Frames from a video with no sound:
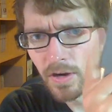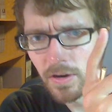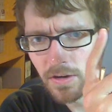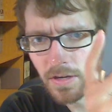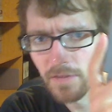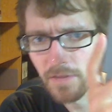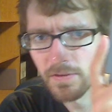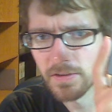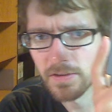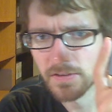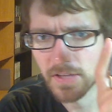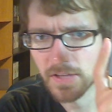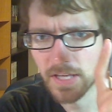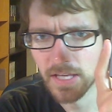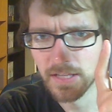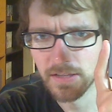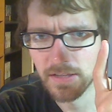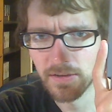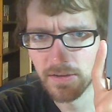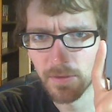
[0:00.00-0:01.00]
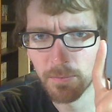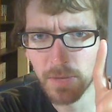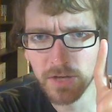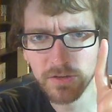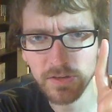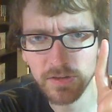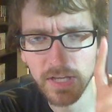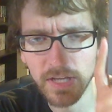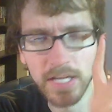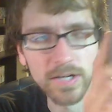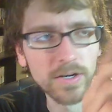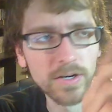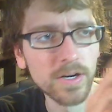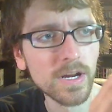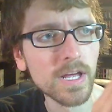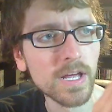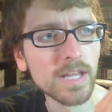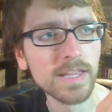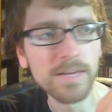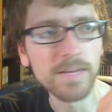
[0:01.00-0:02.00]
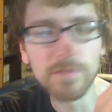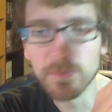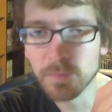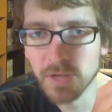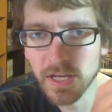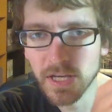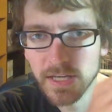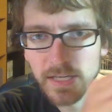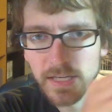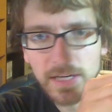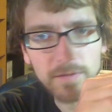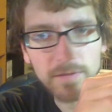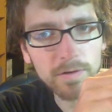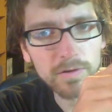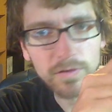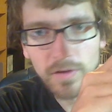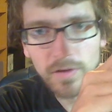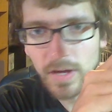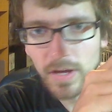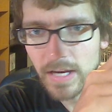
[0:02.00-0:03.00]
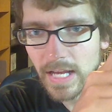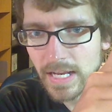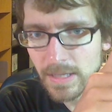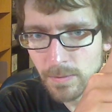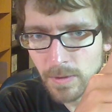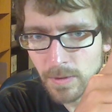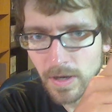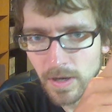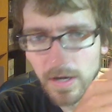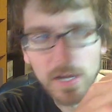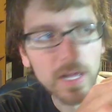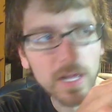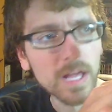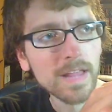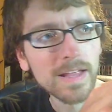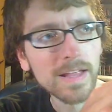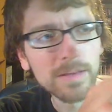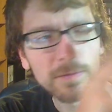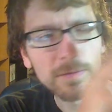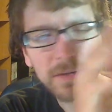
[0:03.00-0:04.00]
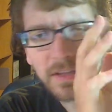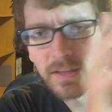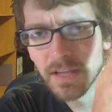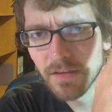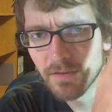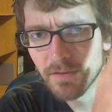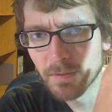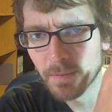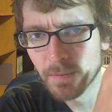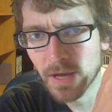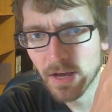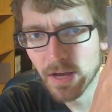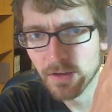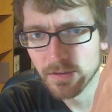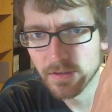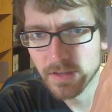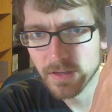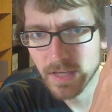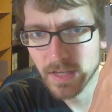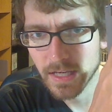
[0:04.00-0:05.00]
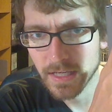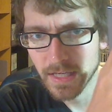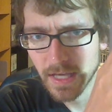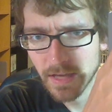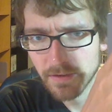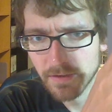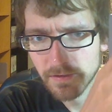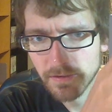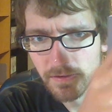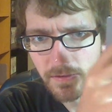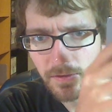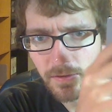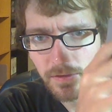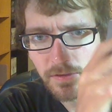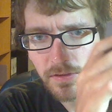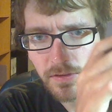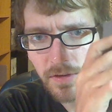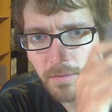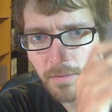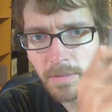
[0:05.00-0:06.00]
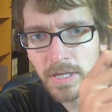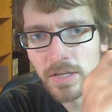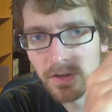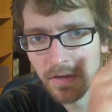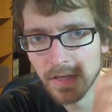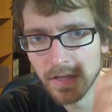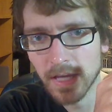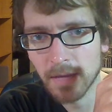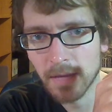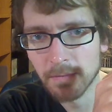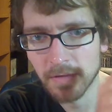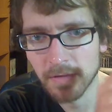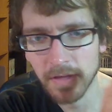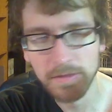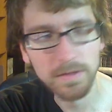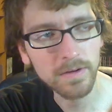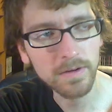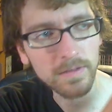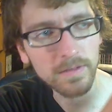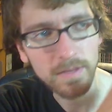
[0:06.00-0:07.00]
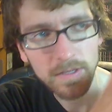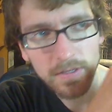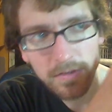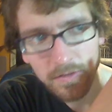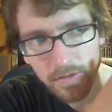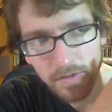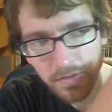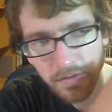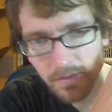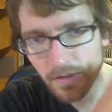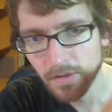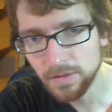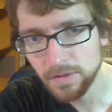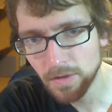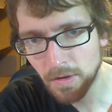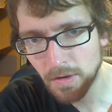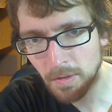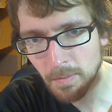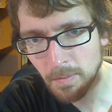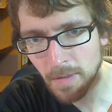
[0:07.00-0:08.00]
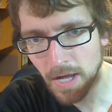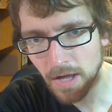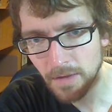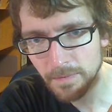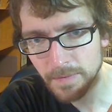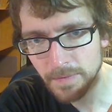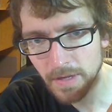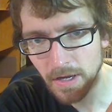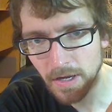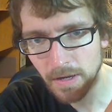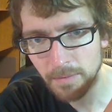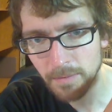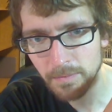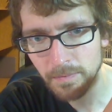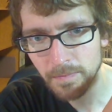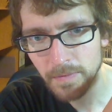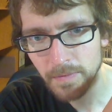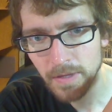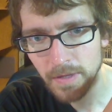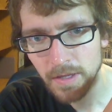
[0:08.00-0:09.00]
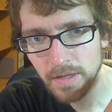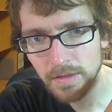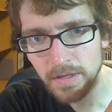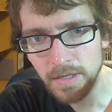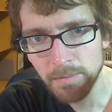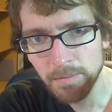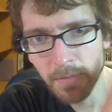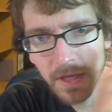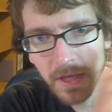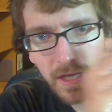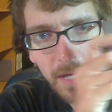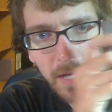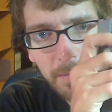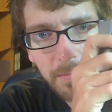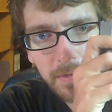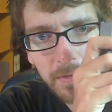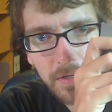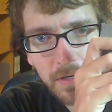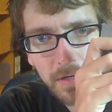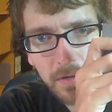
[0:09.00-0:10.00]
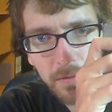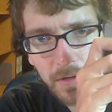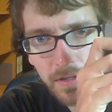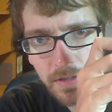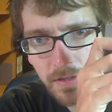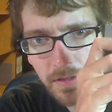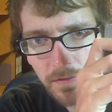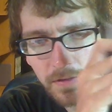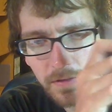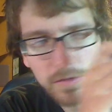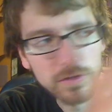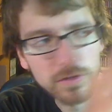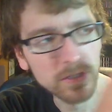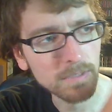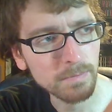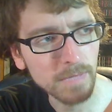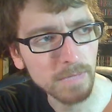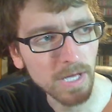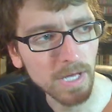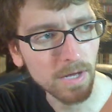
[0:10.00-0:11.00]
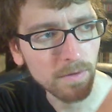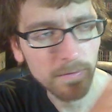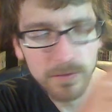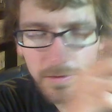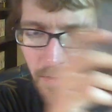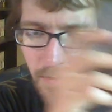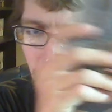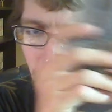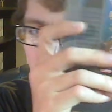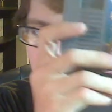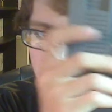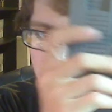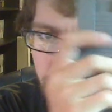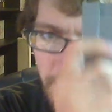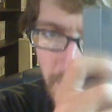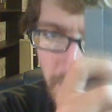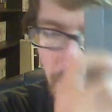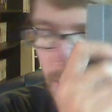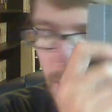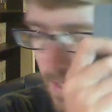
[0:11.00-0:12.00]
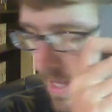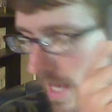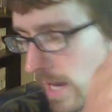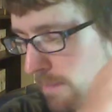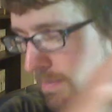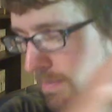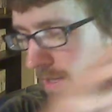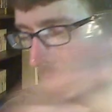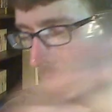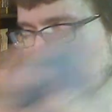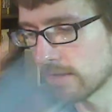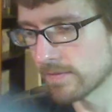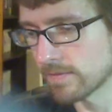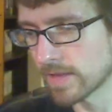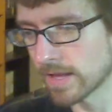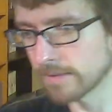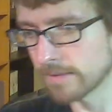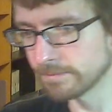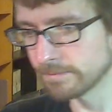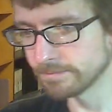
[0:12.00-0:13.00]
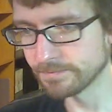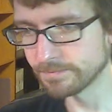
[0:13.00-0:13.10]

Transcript: heard of as a kid until much later. Never played it, never saw it anywhere. That's what I love about the NES. There's so many good games out there that you just don't know about. You can pick up, relatively cheap now. So happy to have that.